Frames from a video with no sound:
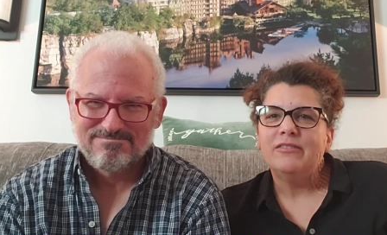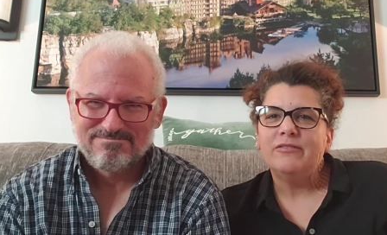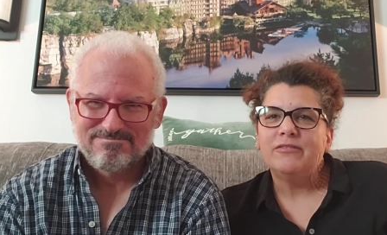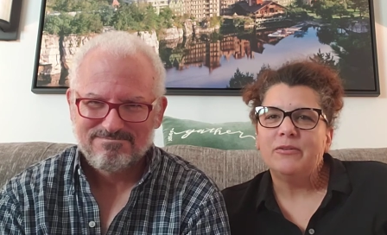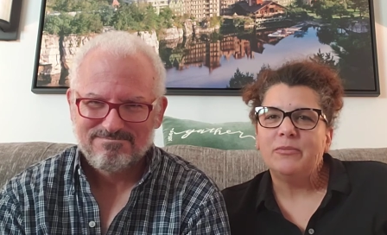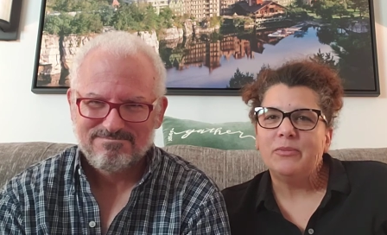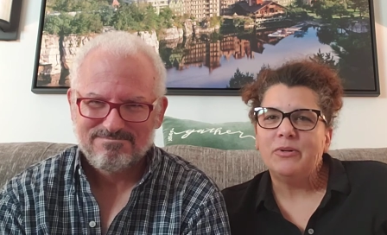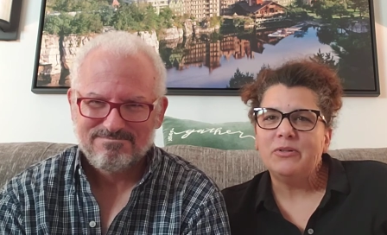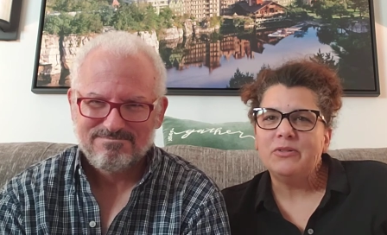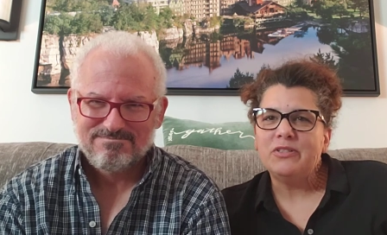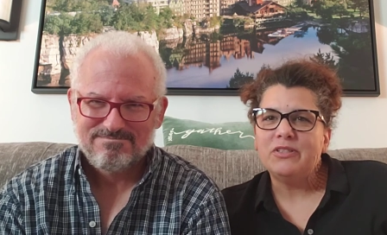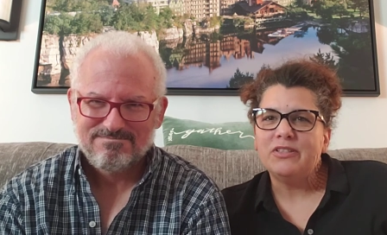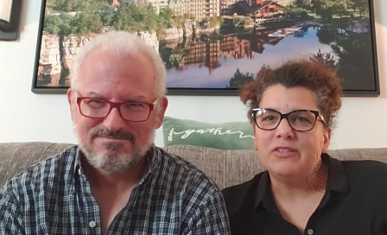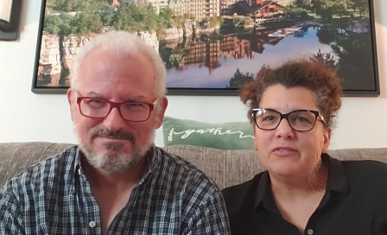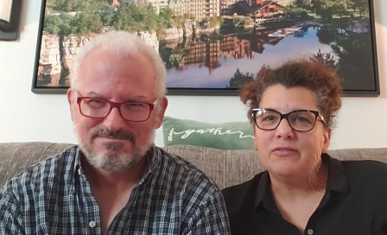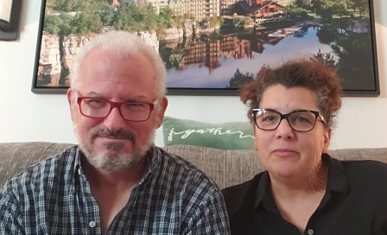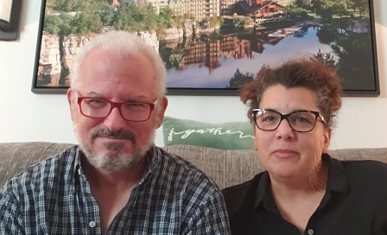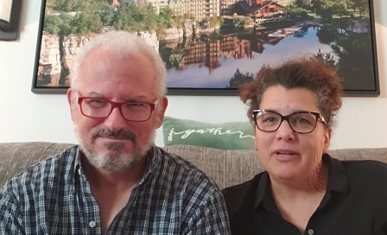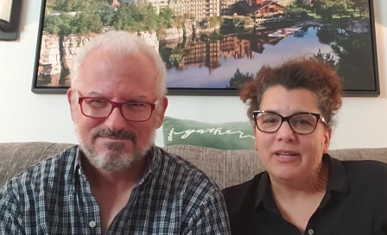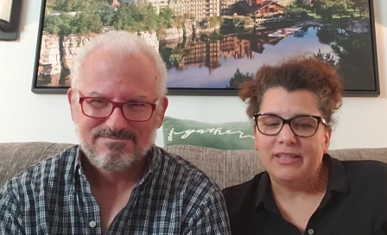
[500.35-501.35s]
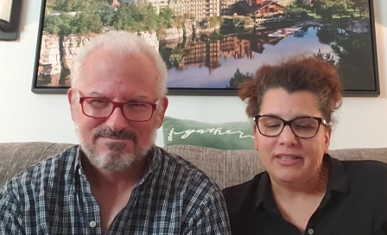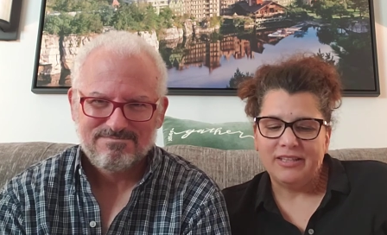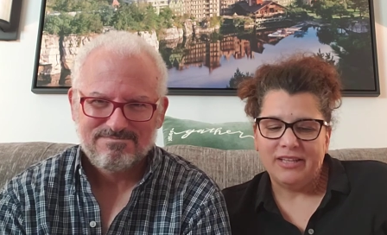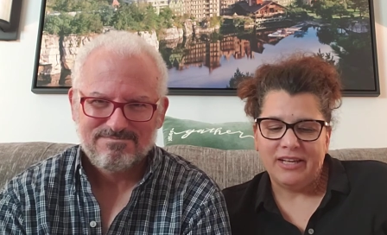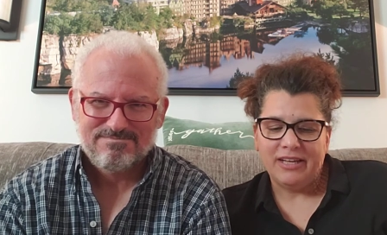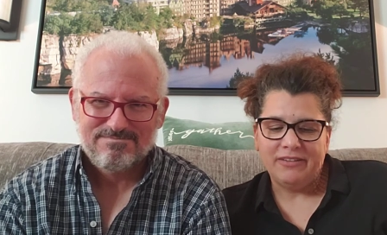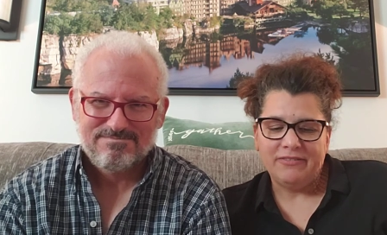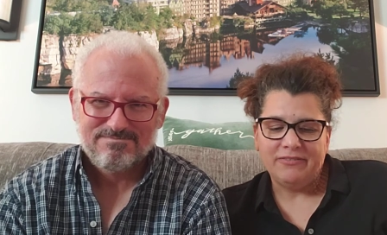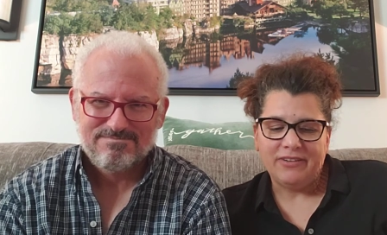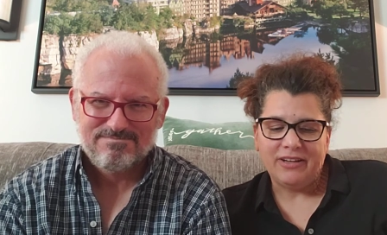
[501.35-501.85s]
Speaker 1: For most of my
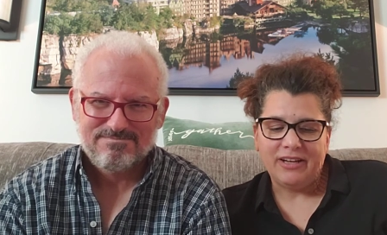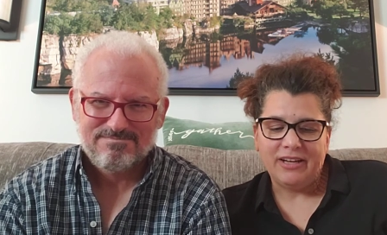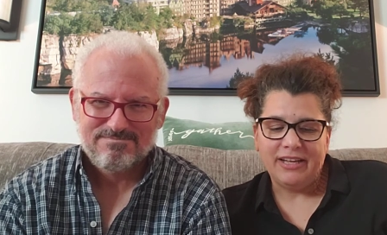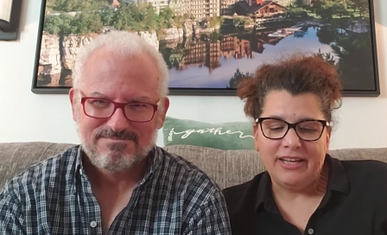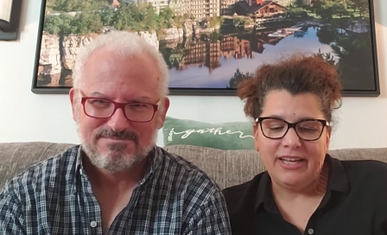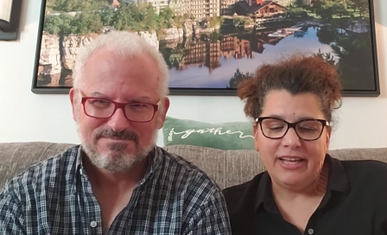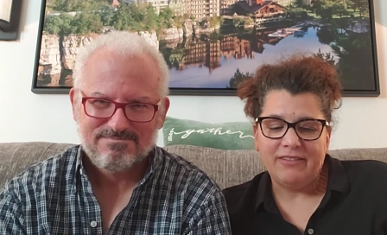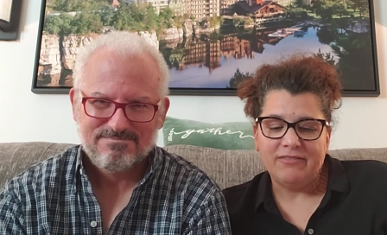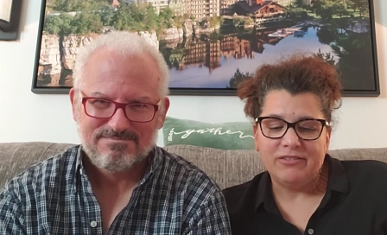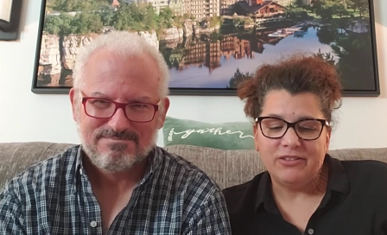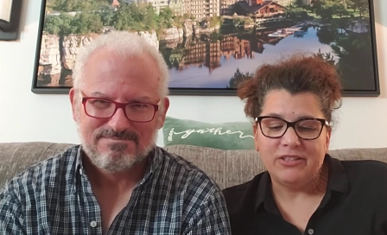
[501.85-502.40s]
life, I have